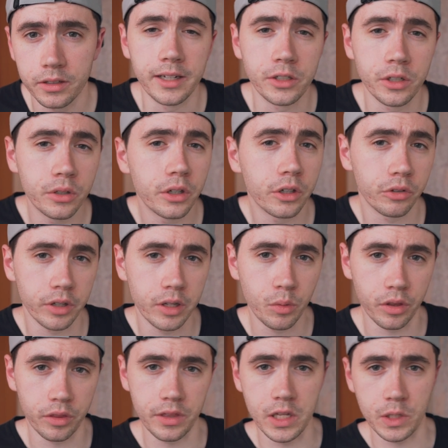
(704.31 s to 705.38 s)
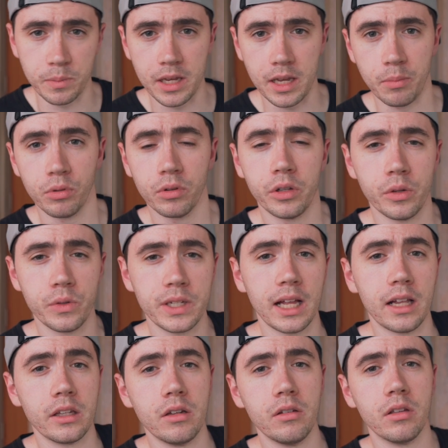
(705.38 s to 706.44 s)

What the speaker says: I don't agree with these people who tell you